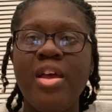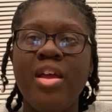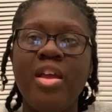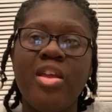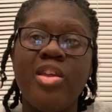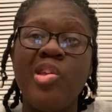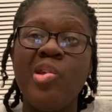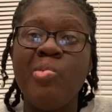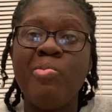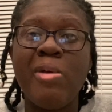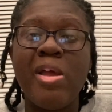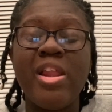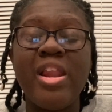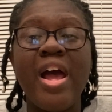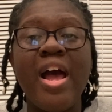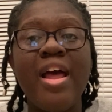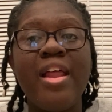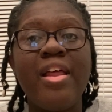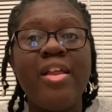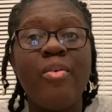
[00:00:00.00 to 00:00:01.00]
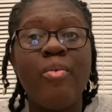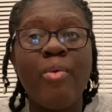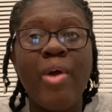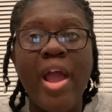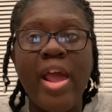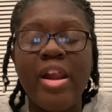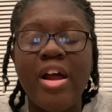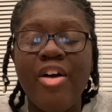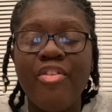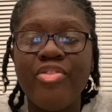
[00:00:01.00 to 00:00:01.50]
you may not
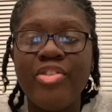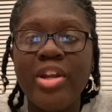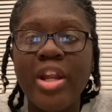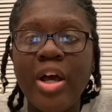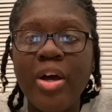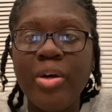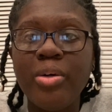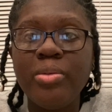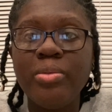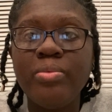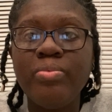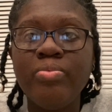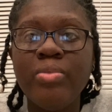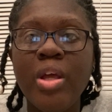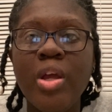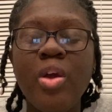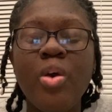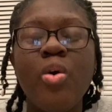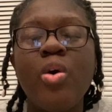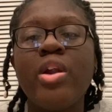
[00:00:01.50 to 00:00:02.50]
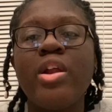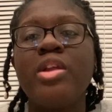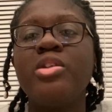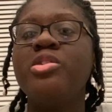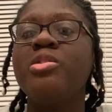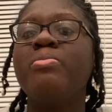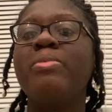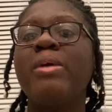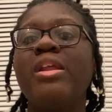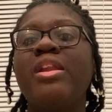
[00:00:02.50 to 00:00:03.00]
right off know, or that
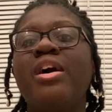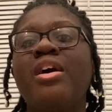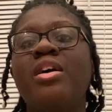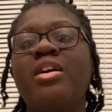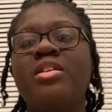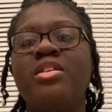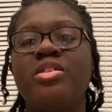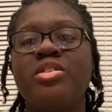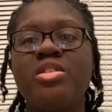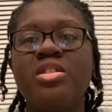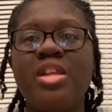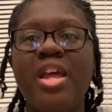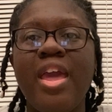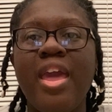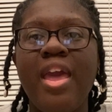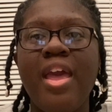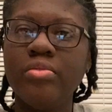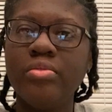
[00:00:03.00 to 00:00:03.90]
you may not understand.